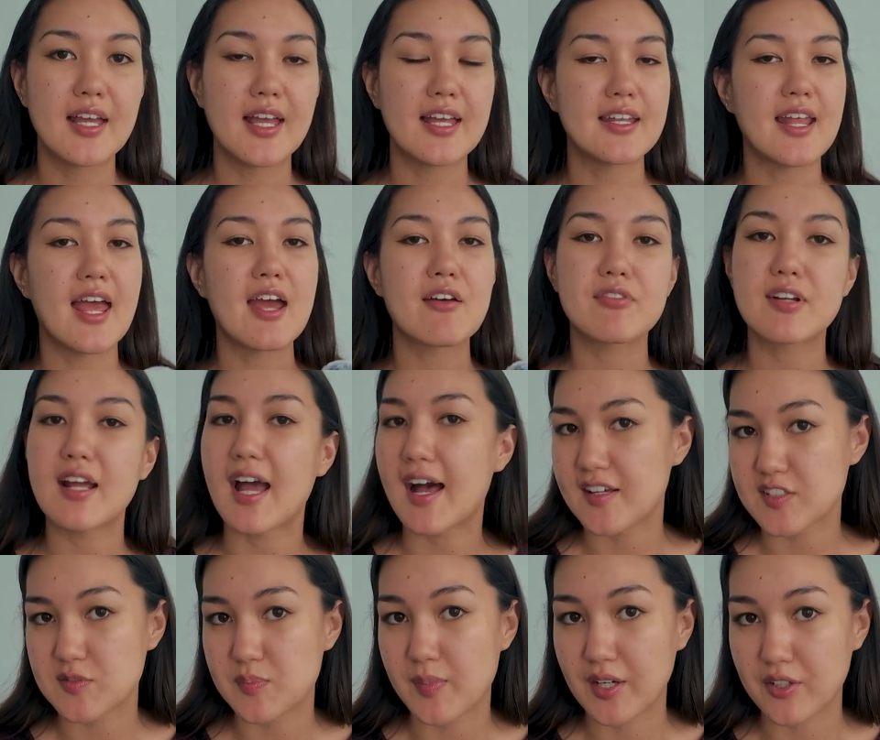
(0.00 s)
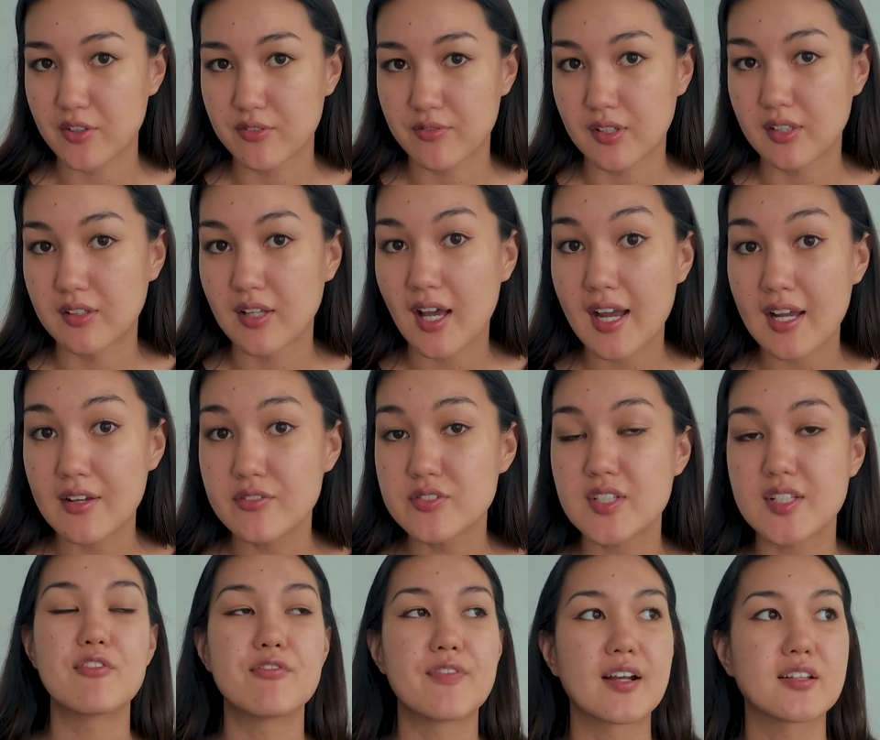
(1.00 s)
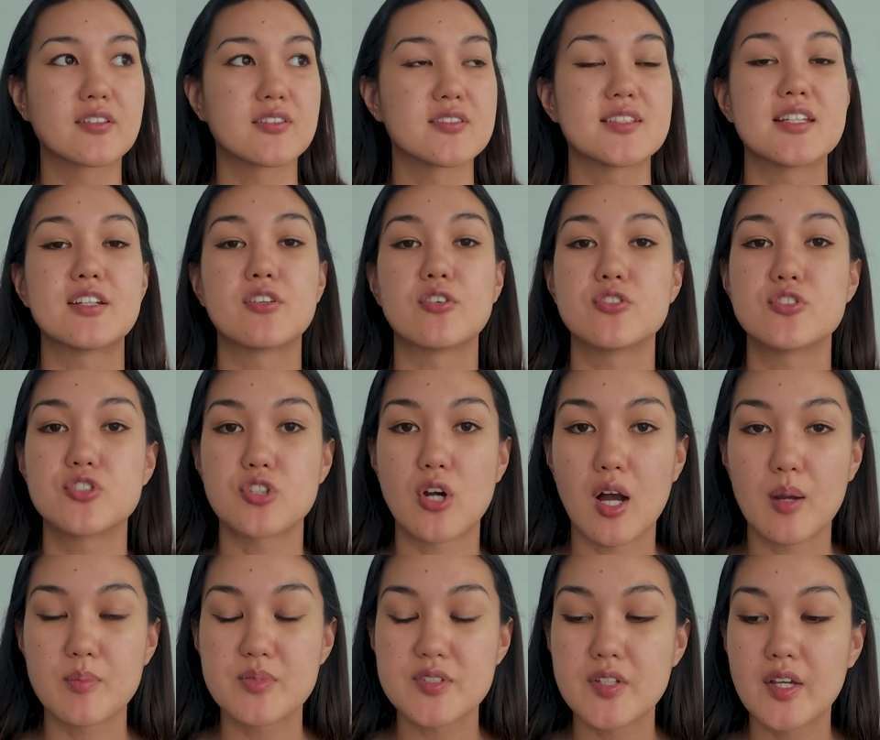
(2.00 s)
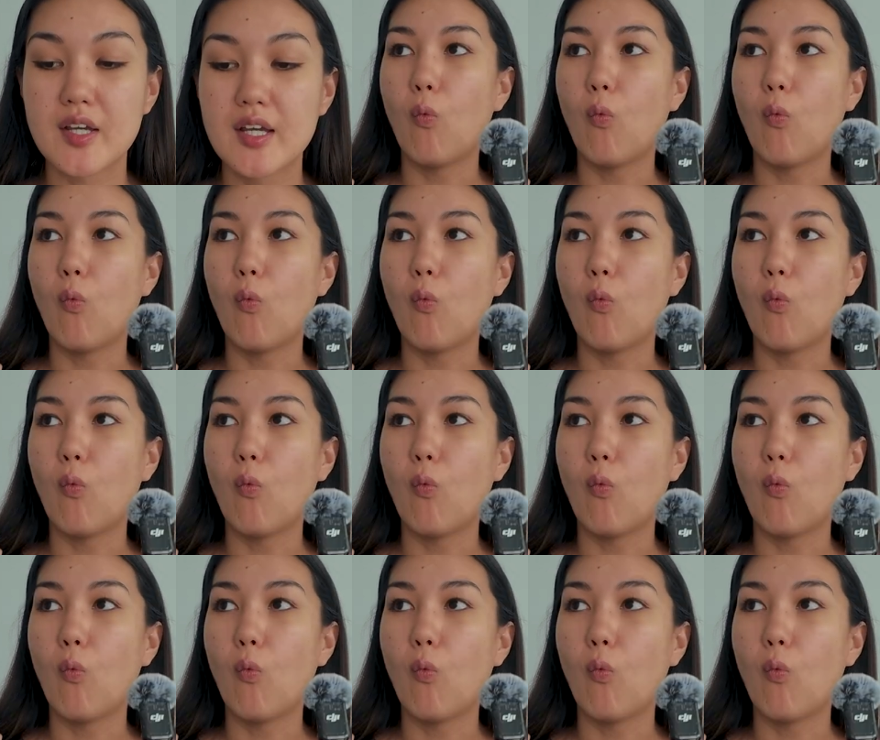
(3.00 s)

in every aspect of our lives, affect us in our jobs,